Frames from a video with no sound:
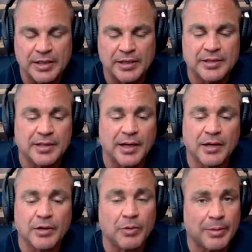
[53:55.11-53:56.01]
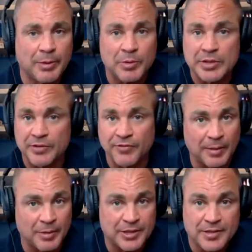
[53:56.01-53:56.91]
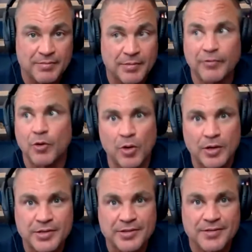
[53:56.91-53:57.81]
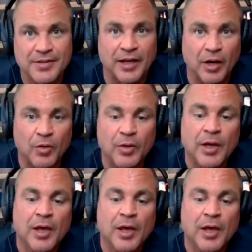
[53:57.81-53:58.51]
It's like, listen, I know you want to be rich and famous, of course, you know,